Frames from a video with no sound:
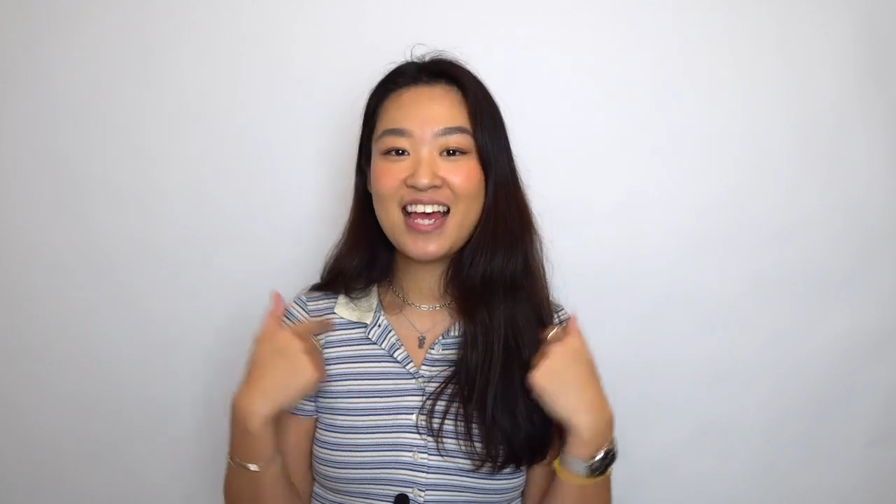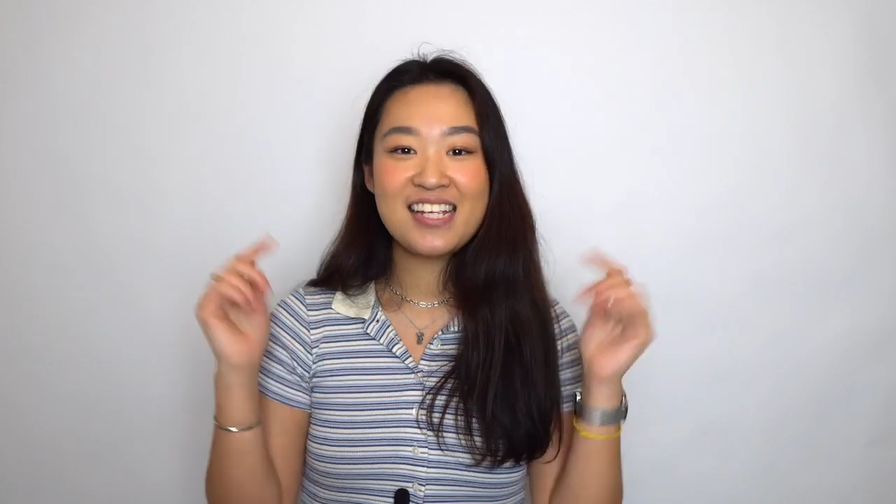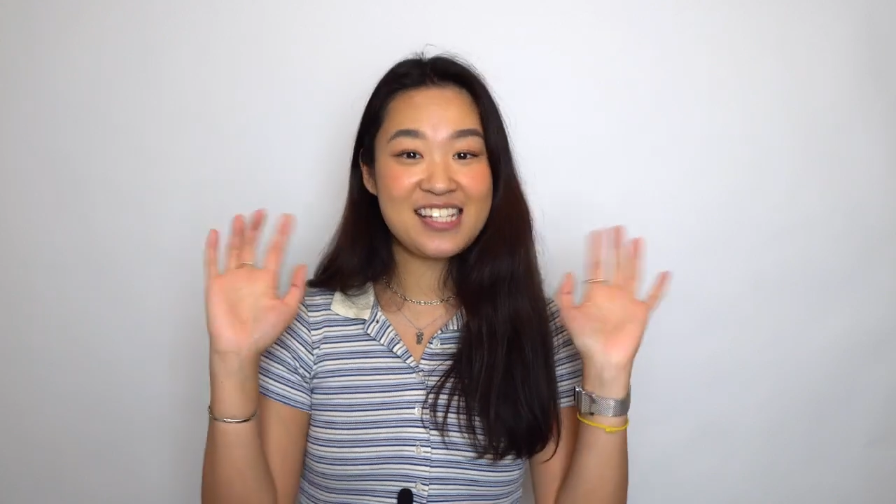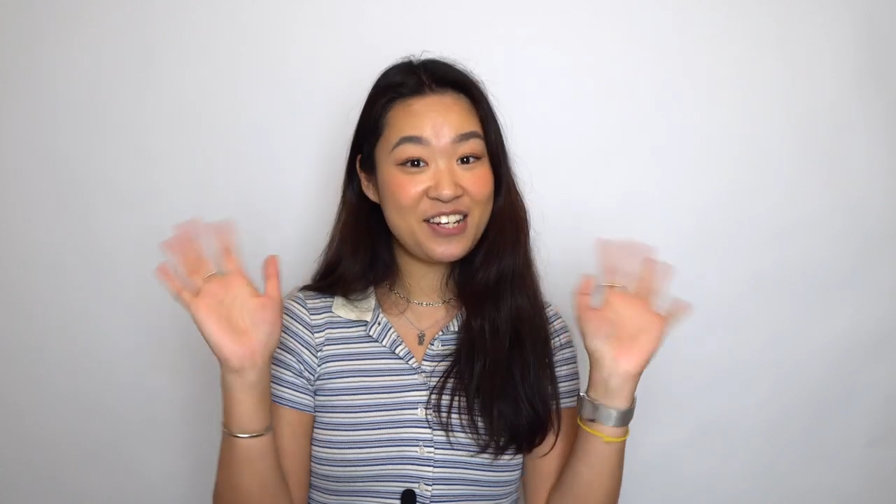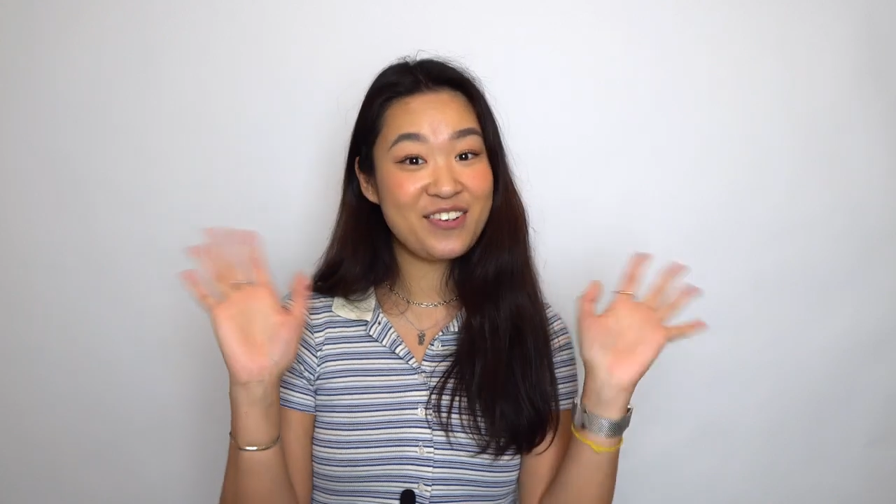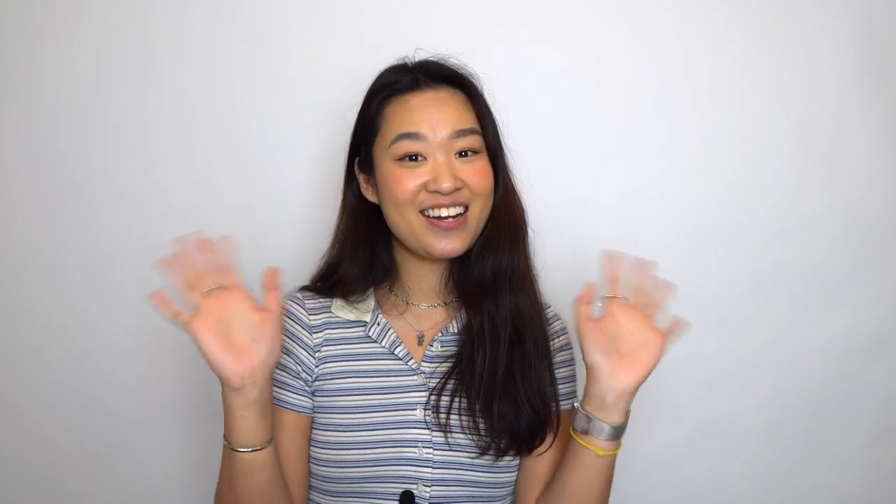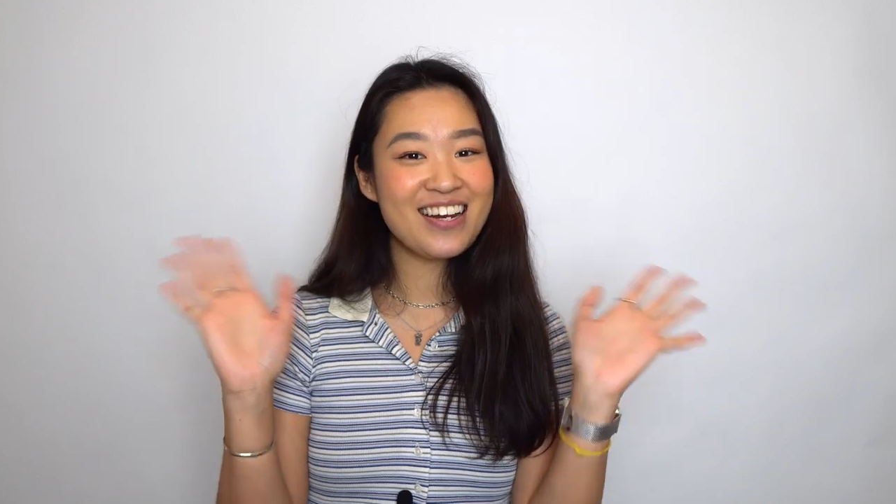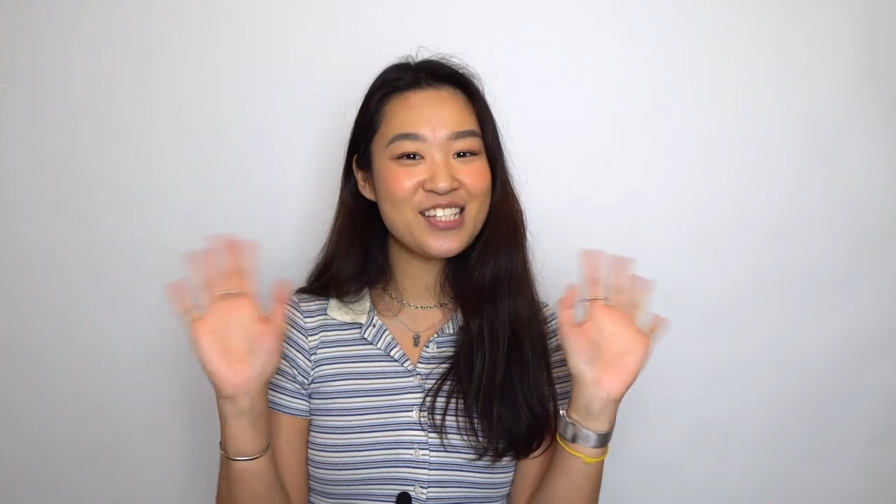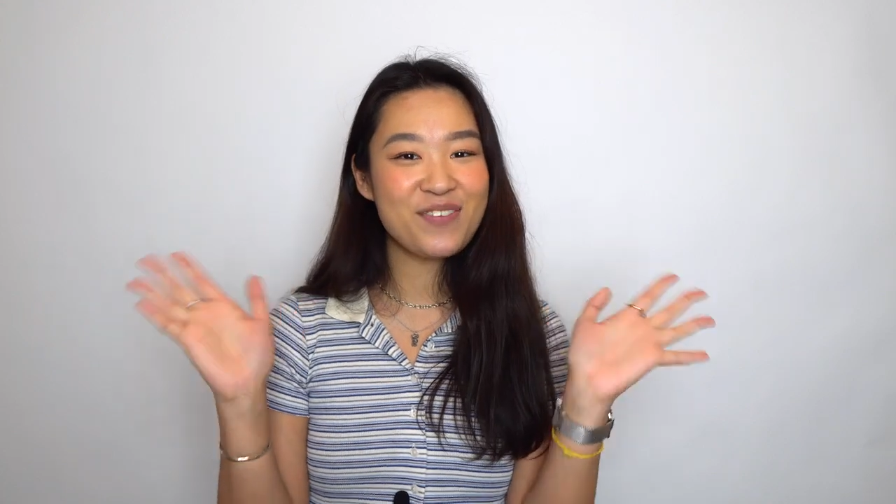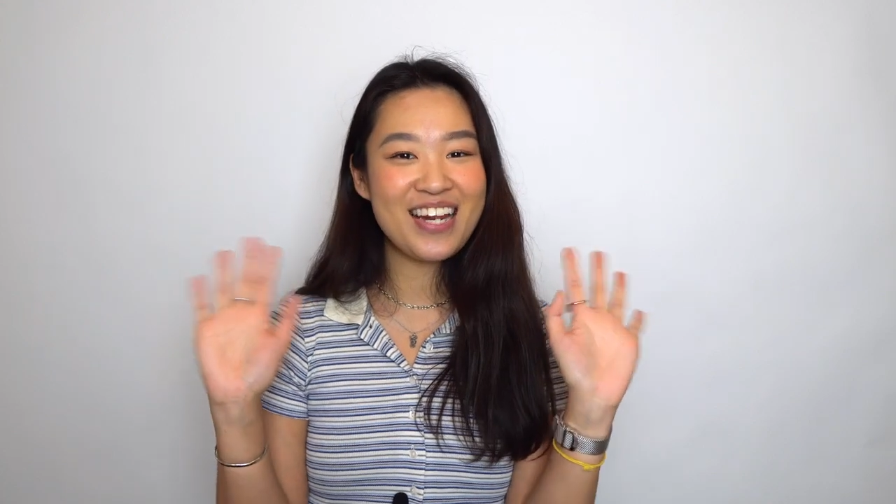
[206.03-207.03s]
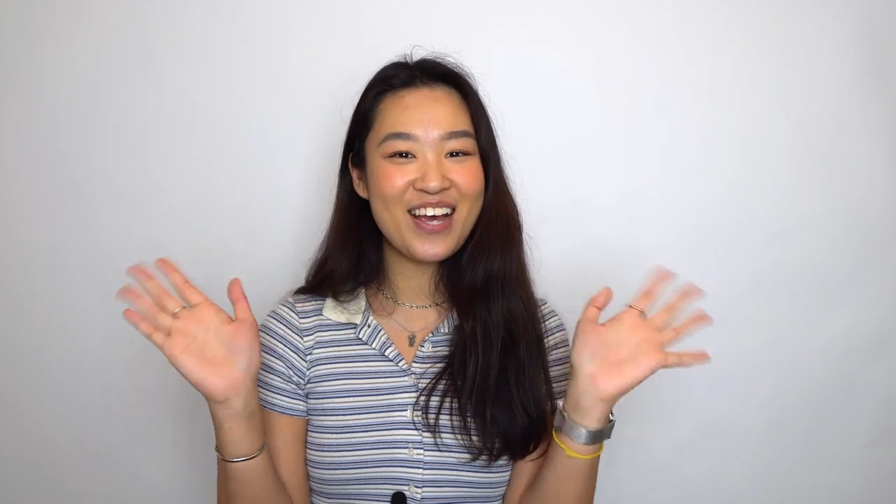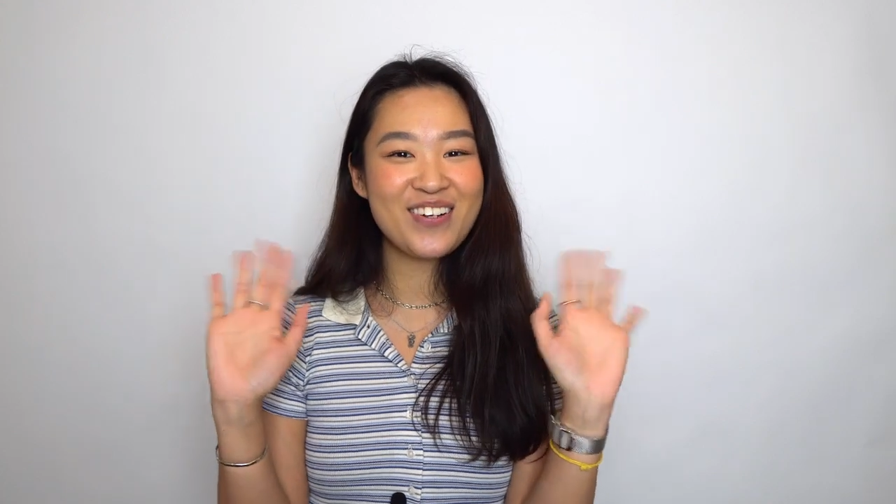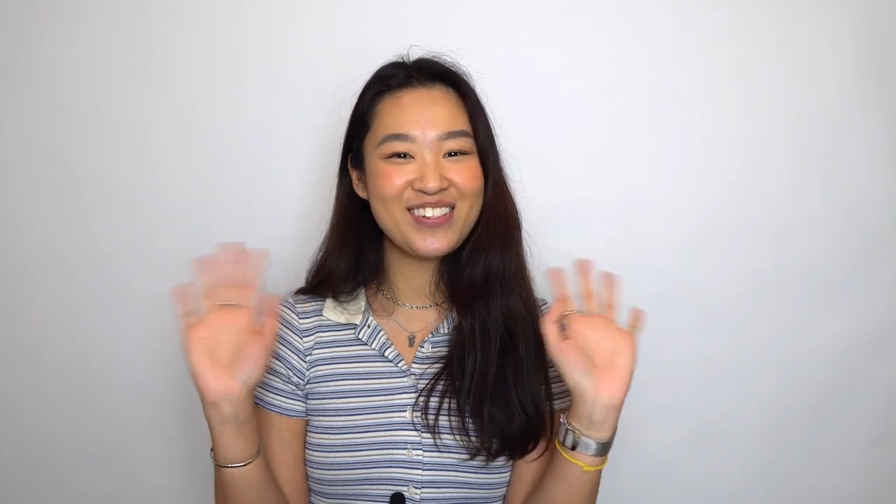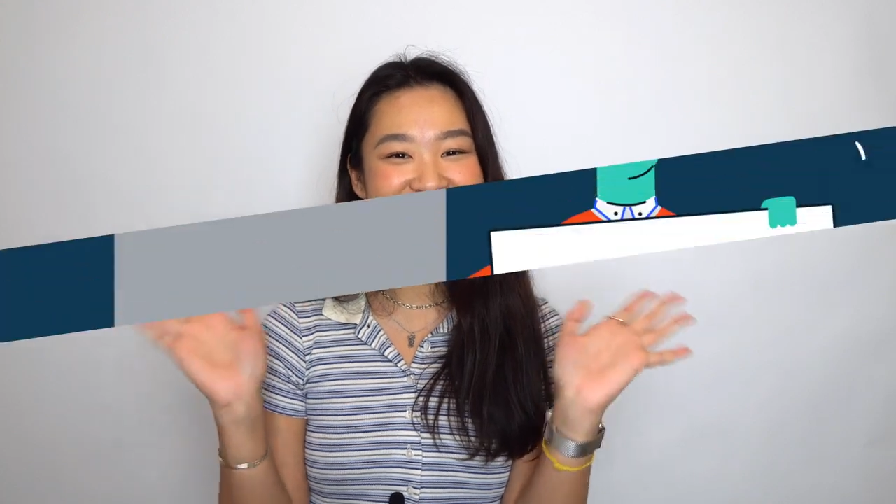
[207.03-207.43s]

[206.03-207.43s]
See you in our next video.